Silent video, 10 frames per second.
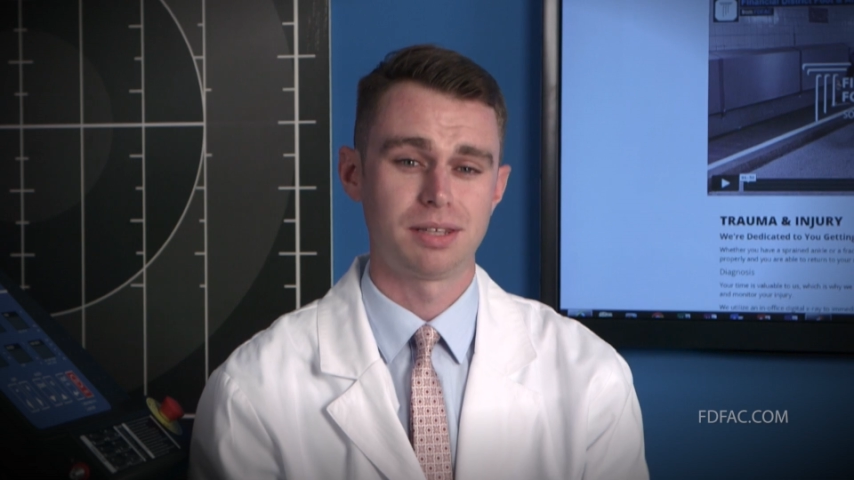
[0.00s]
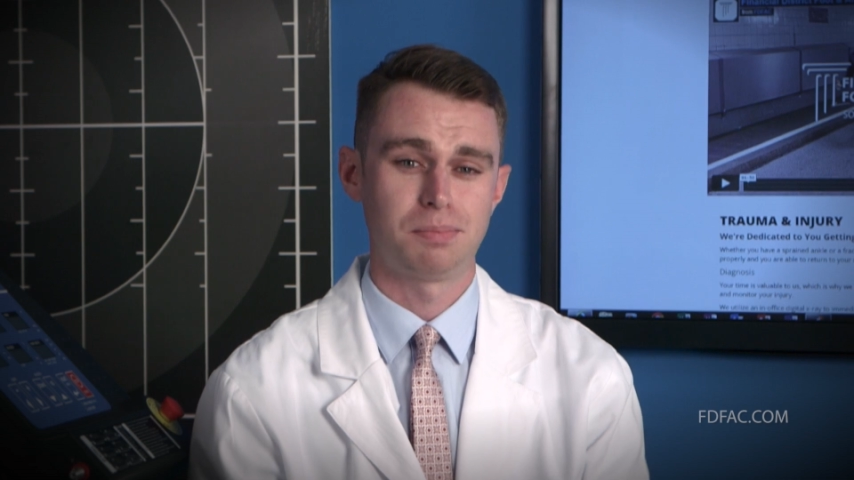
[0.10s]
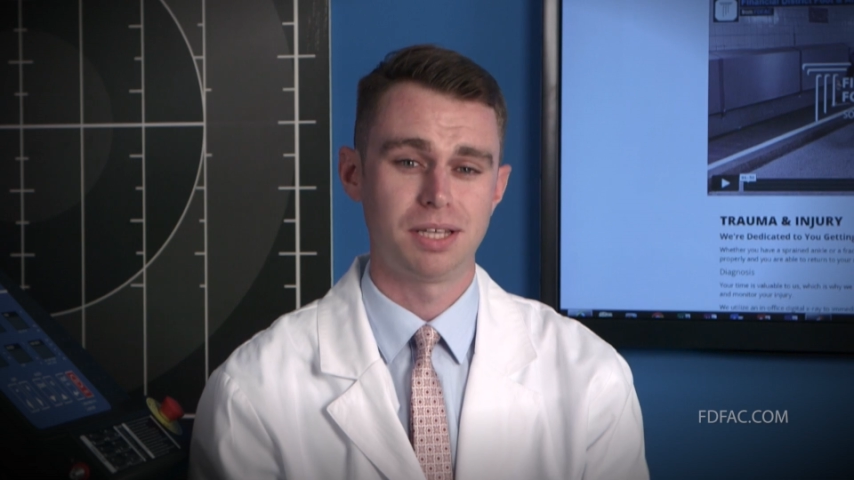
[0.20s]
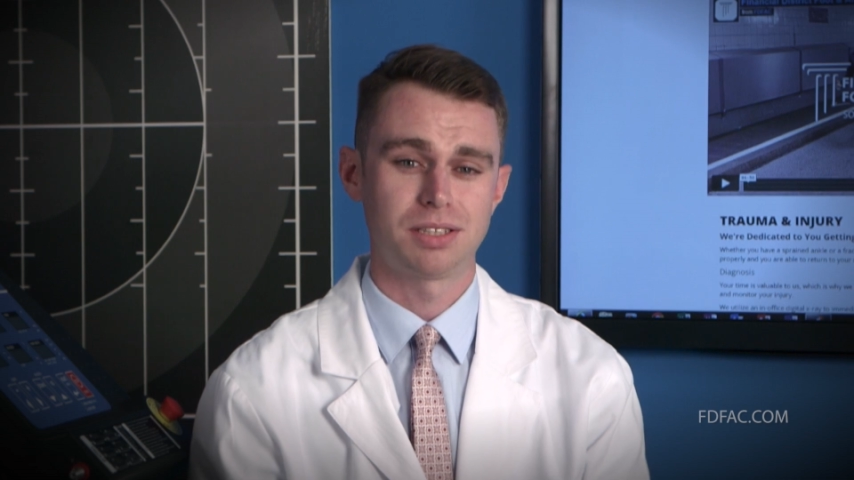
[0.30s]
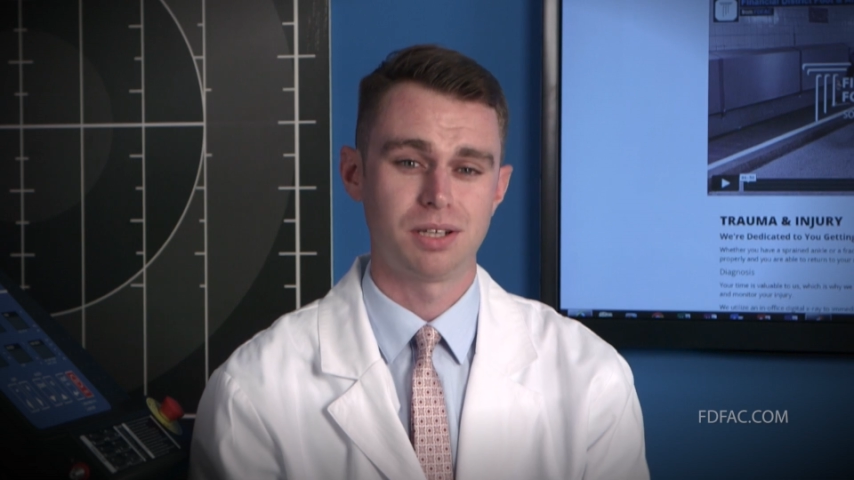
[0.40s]
the
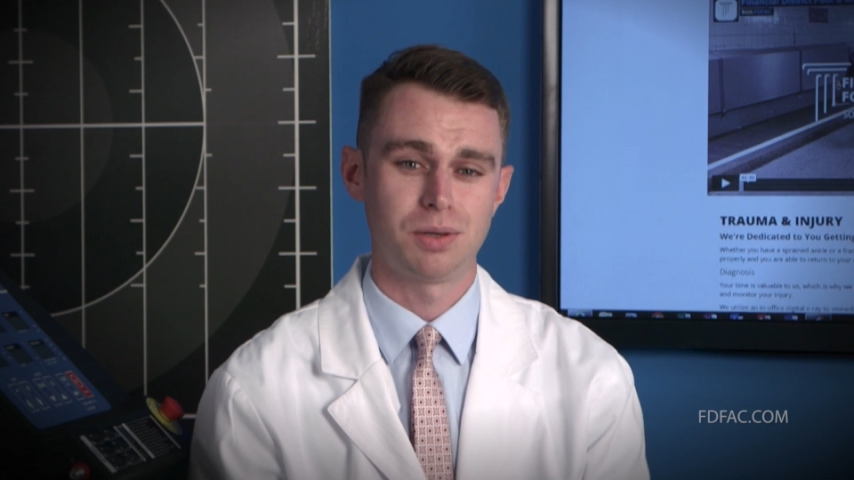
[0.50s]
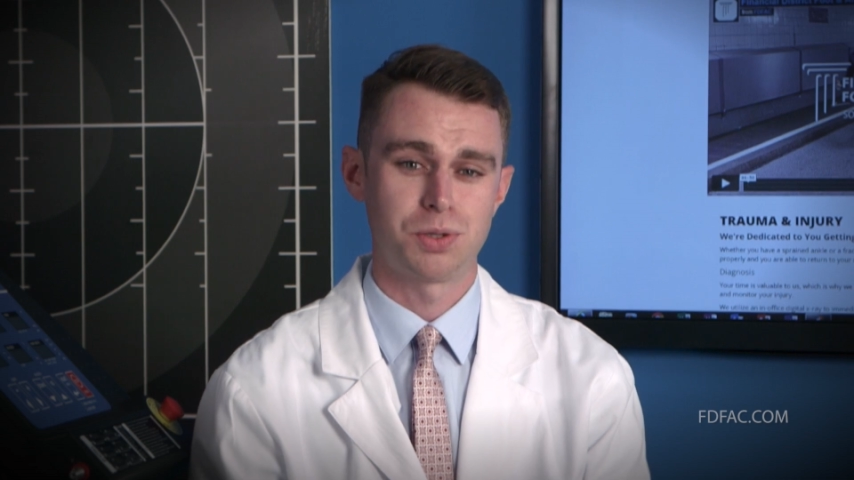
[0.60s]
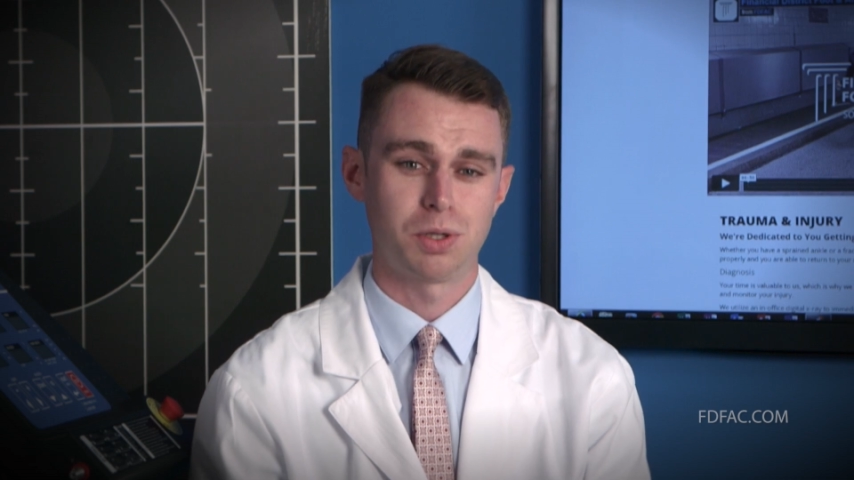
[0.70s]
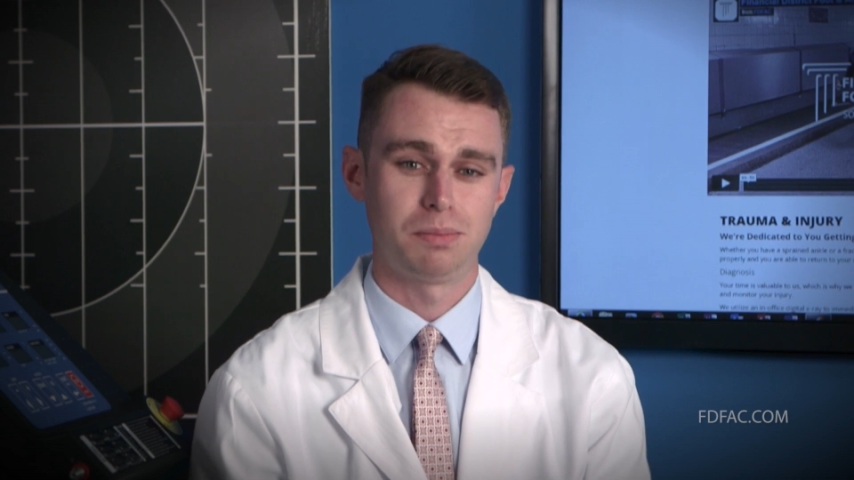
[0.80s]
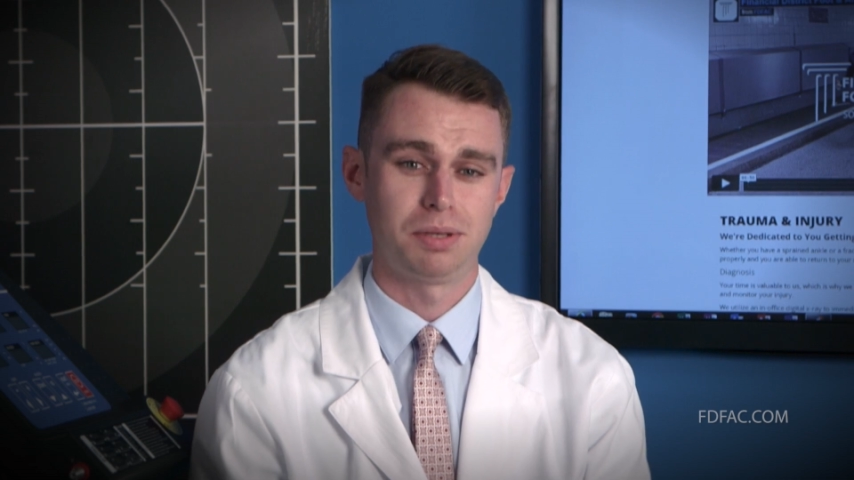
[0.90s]
big toe
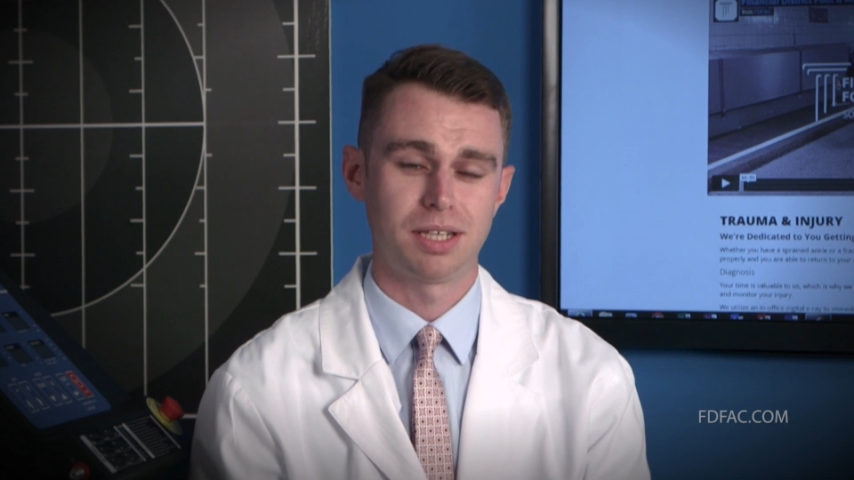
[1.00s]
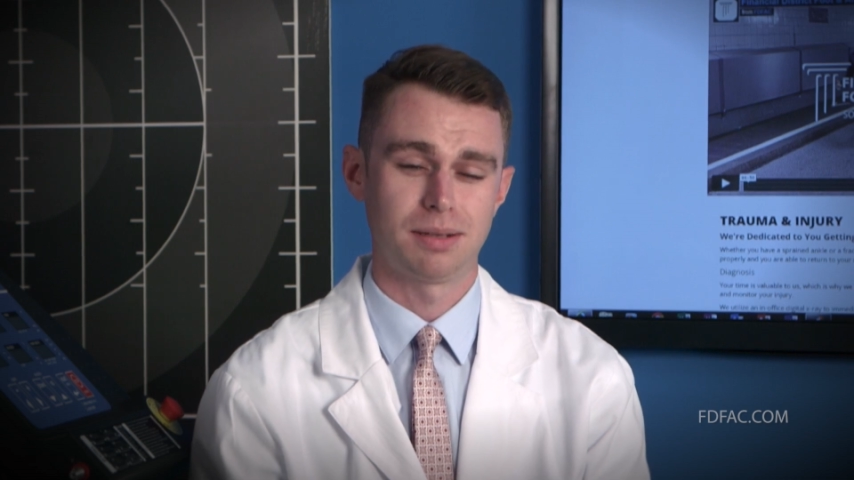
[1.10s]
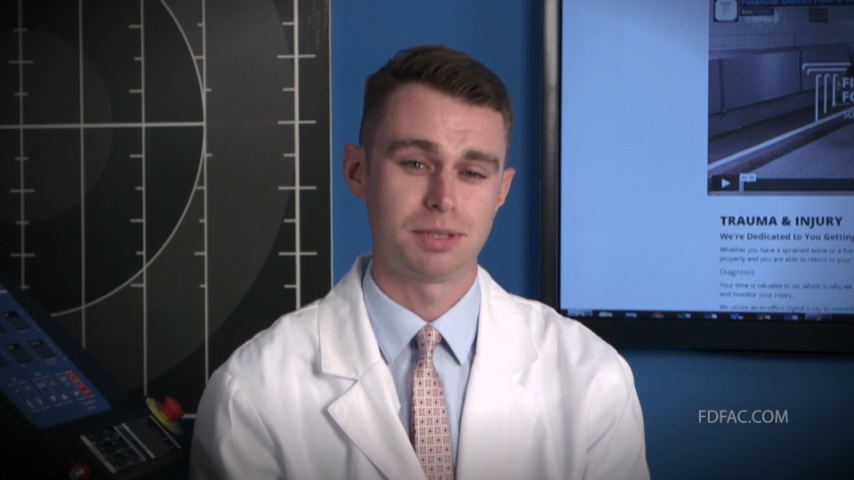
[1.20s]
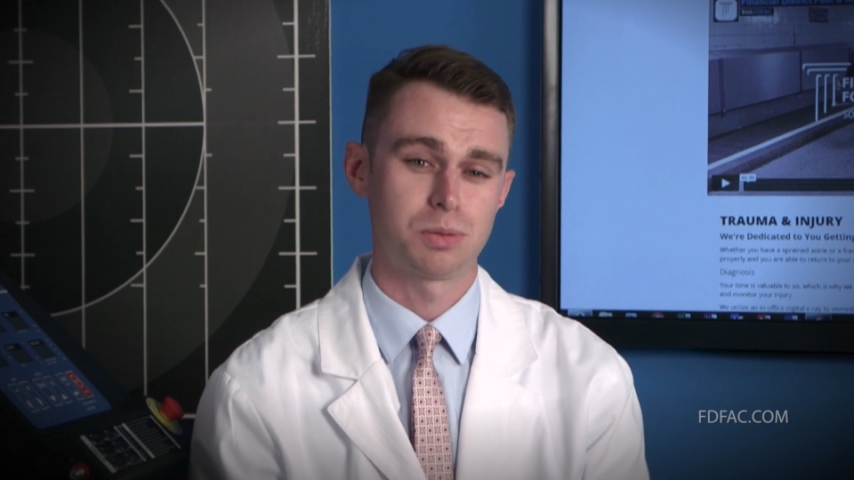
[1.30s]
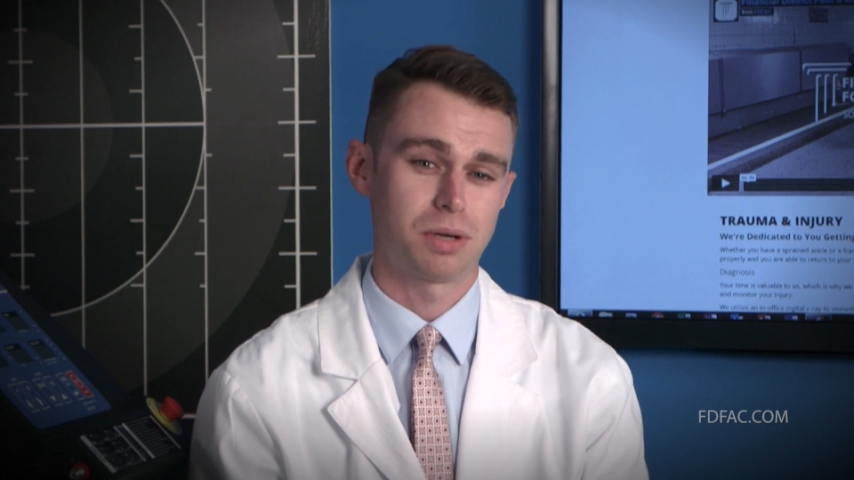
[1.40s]
joint
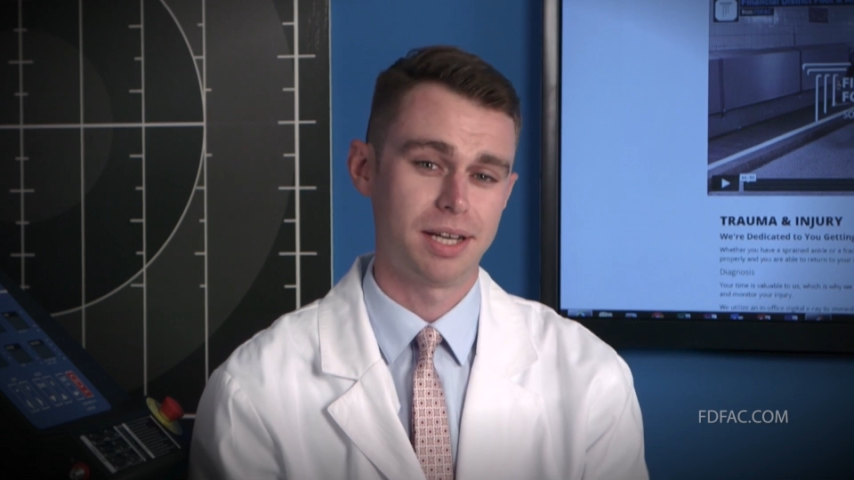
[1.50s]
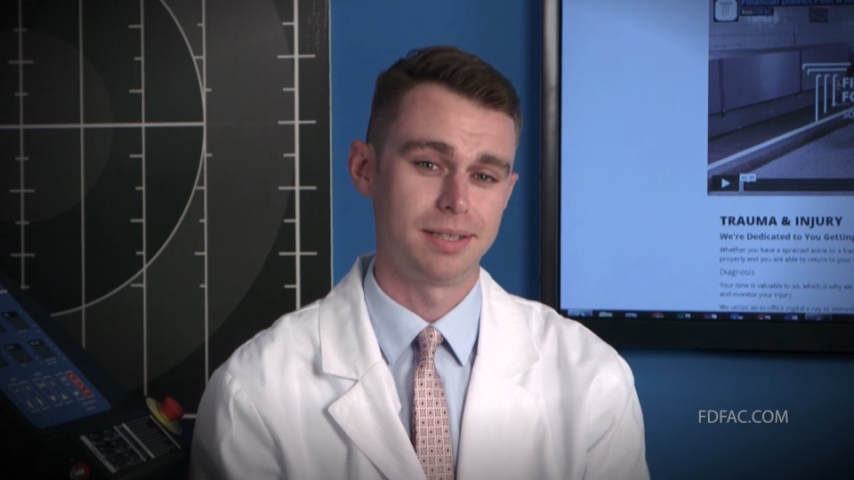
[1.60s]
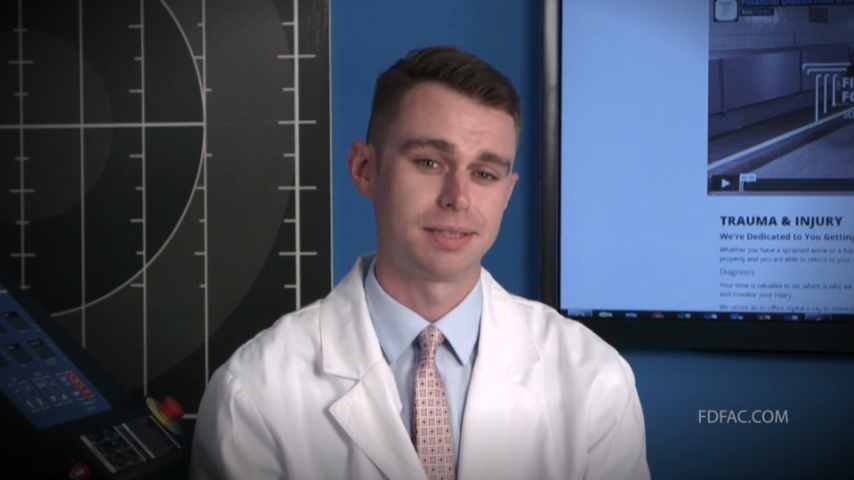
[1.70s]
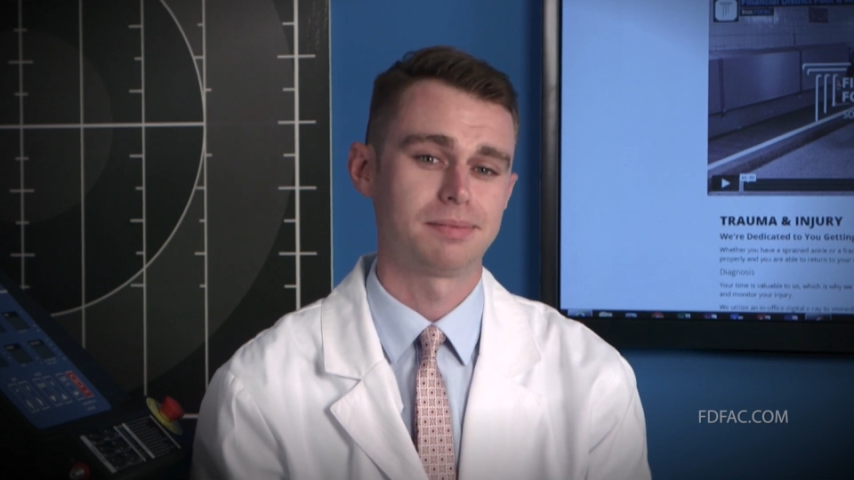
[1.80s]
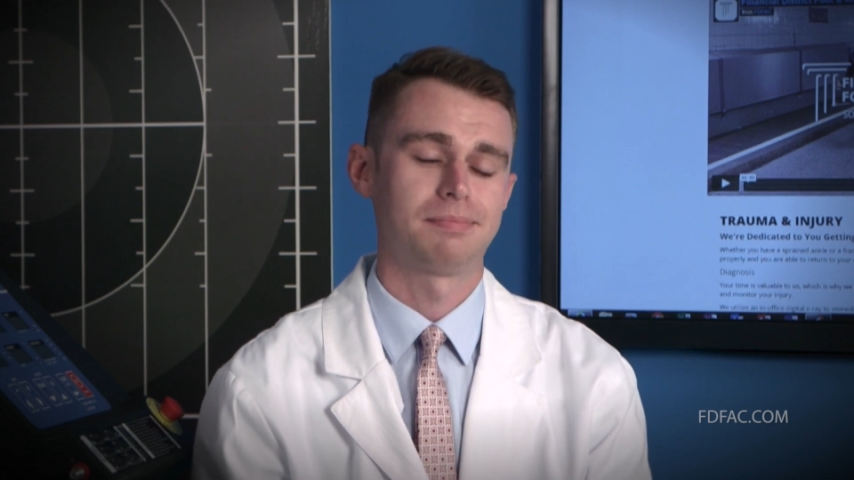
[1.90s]
becomes sprained.